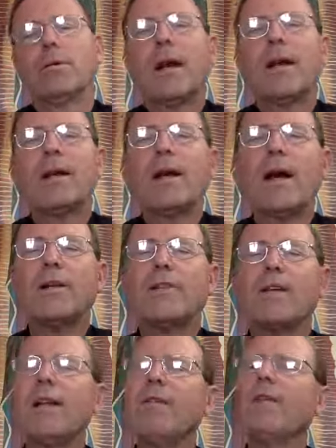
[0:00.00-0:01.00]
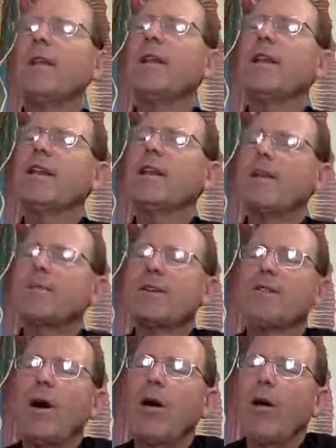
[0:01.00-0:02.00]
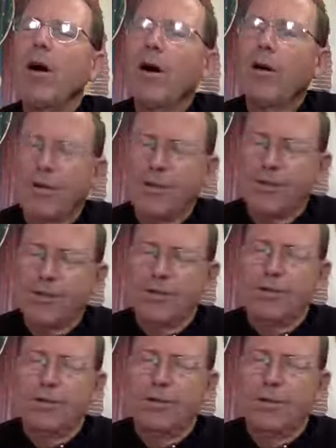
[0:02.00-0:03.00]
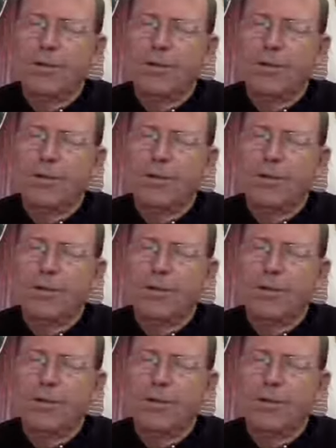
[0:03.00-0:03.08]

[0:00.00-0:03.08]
recognize that even in the depths of our hearts,